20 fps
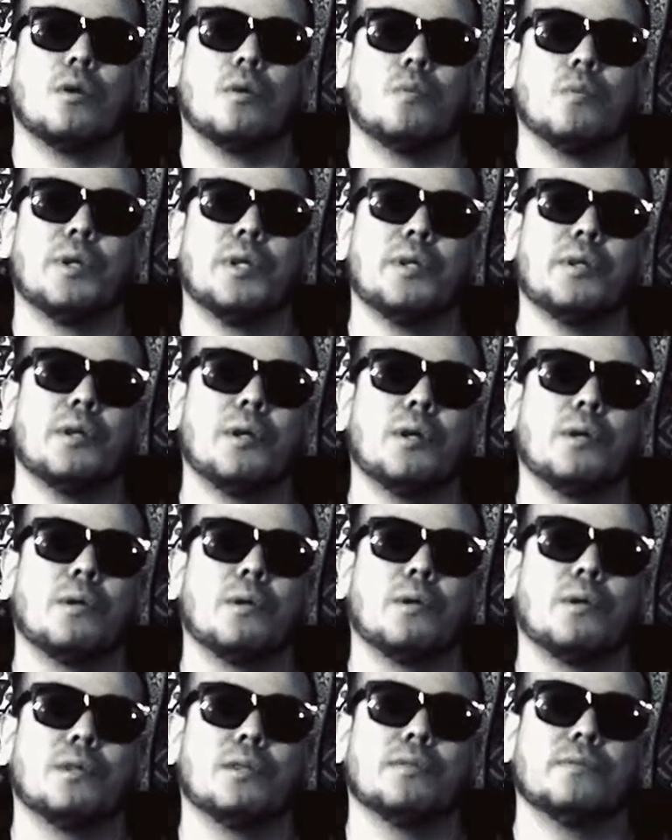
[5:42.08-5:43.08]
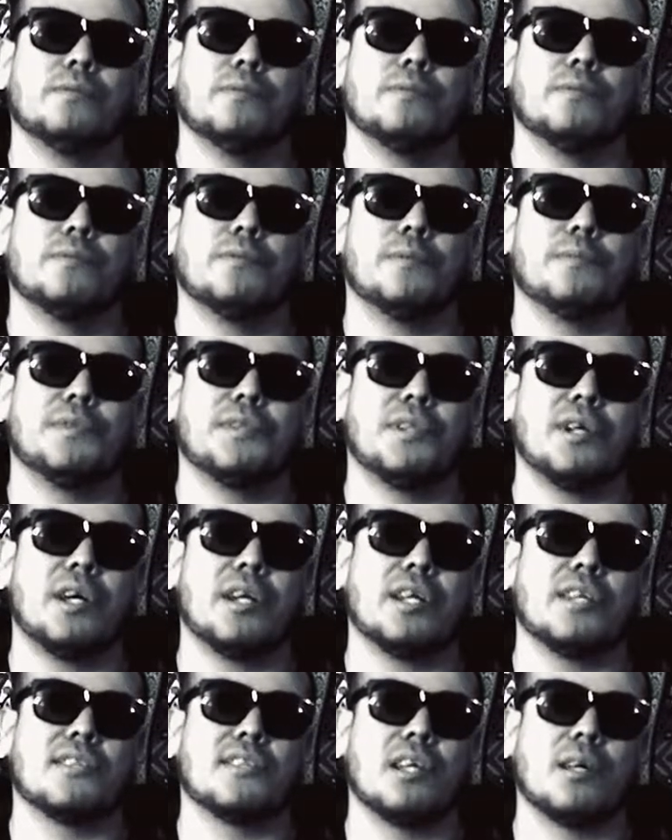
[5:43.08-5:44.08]
we know from
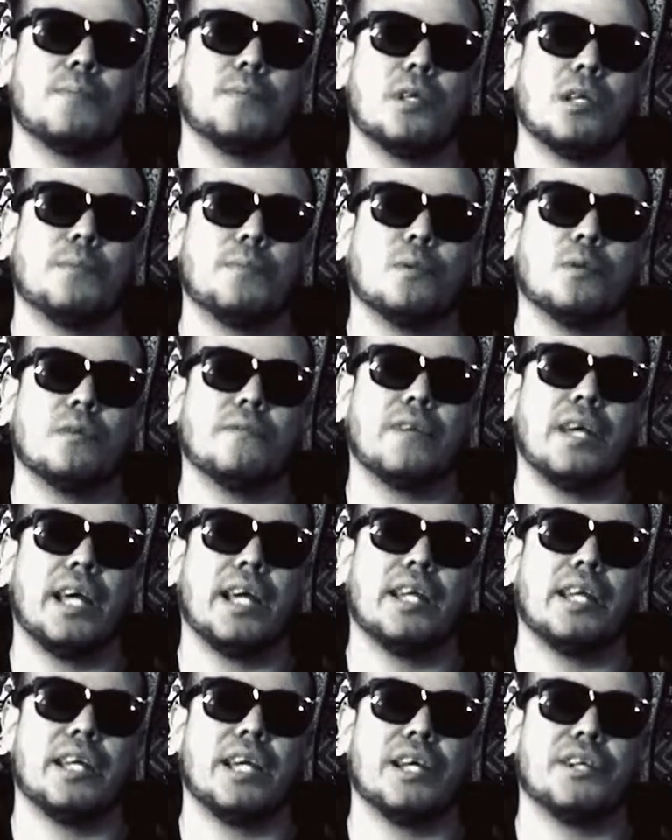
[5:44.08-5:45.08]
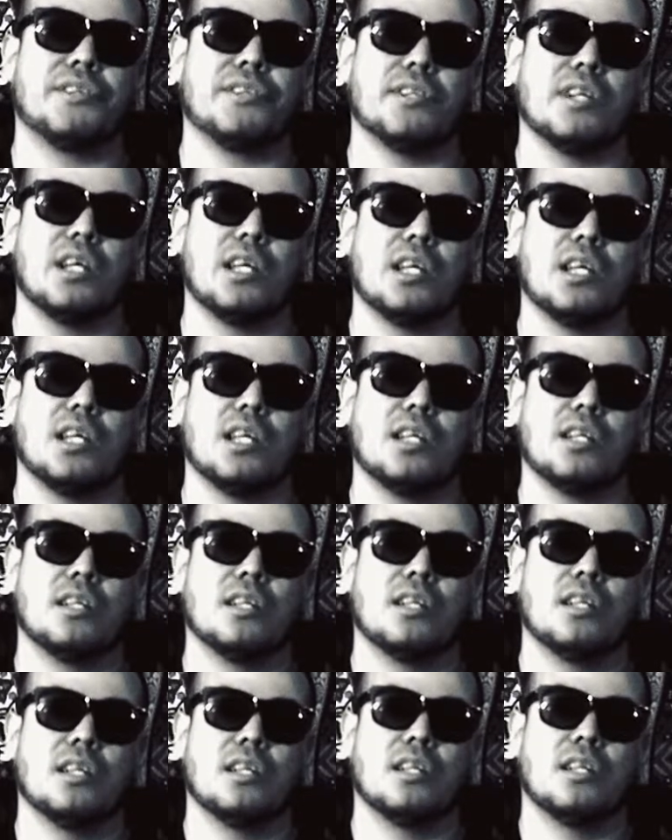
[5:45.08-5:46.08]
studies that people with ADHD
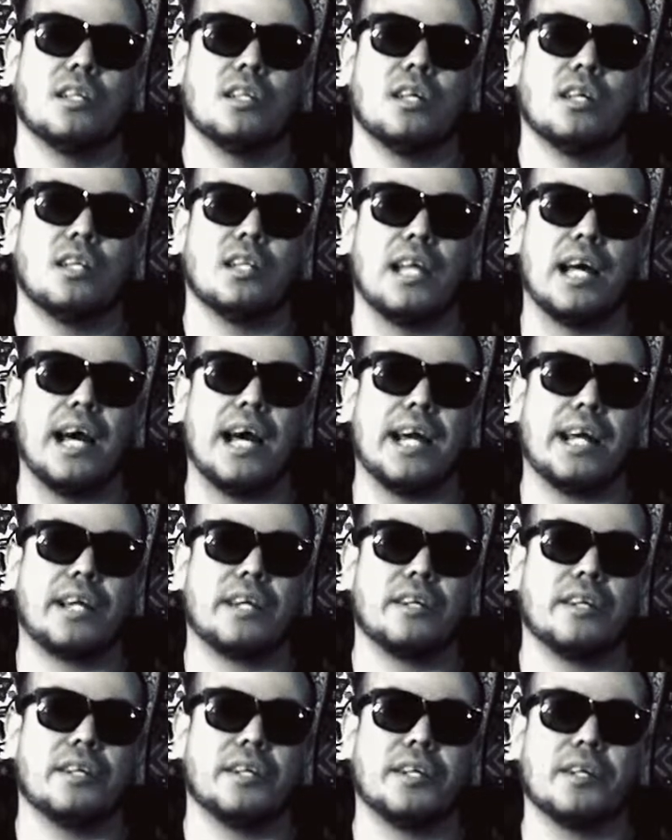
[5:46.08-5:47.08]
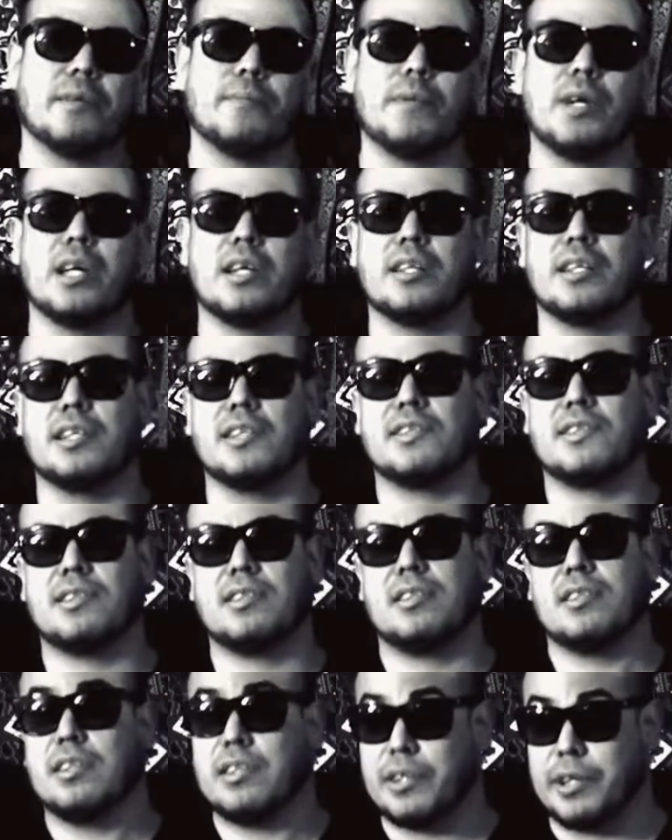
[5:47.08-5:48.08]
lack a good amount of these
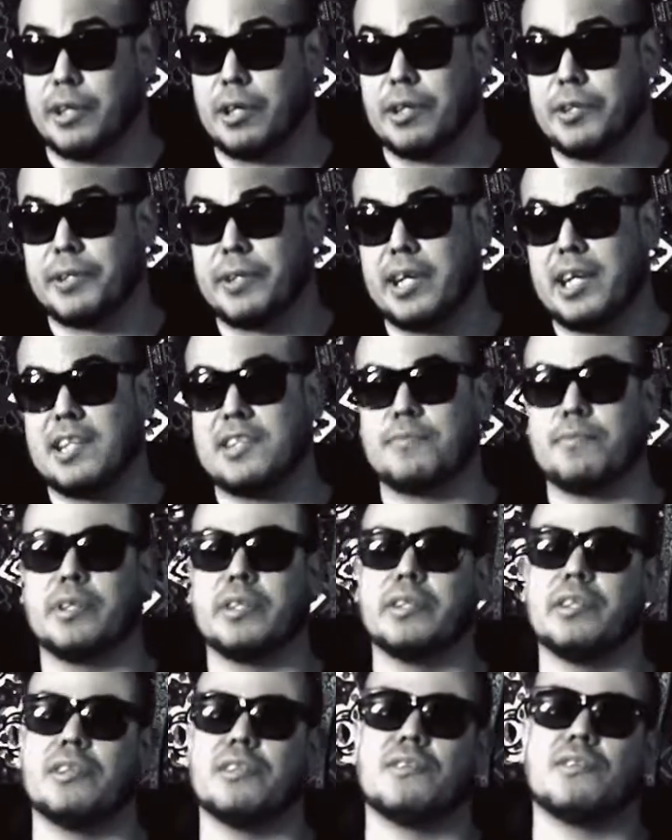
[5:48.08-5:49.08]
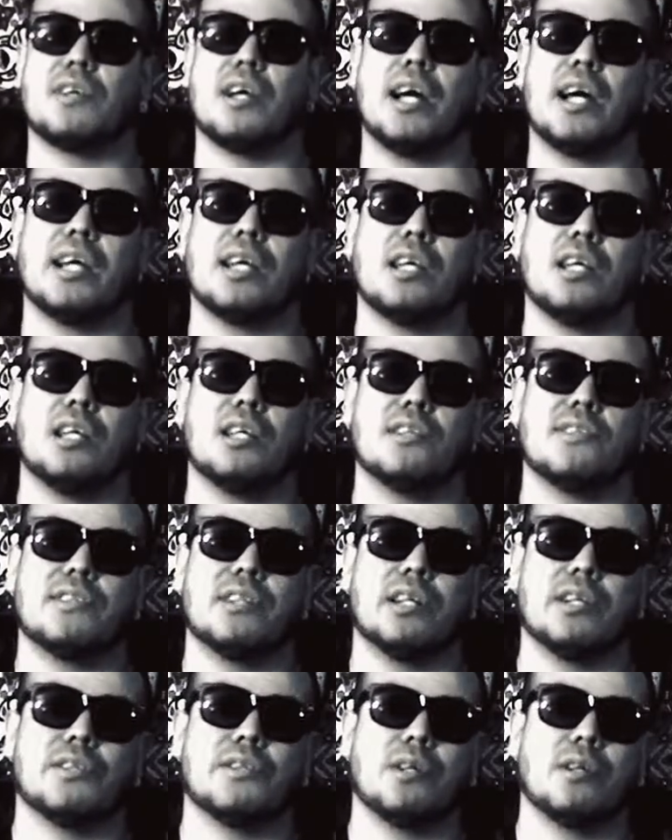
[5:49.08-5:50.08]
neurotransmitters, i.e.
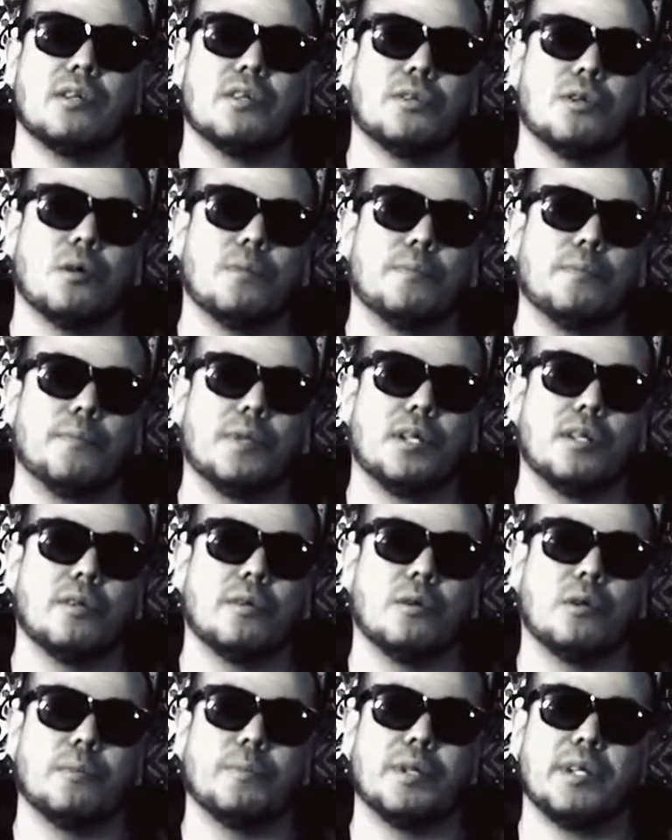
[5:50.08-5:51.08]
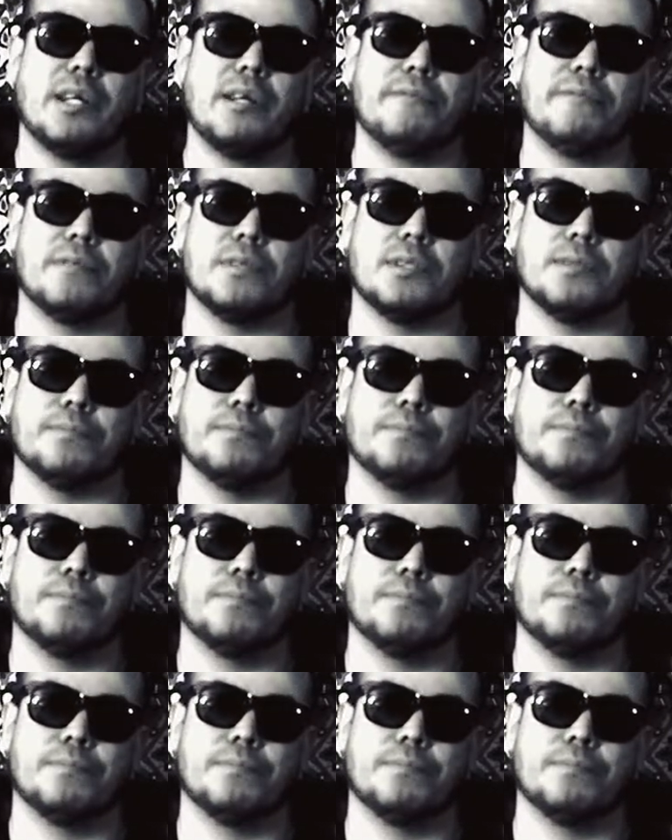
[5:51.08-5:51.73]
serotonin, dopamine, and norepinephrine.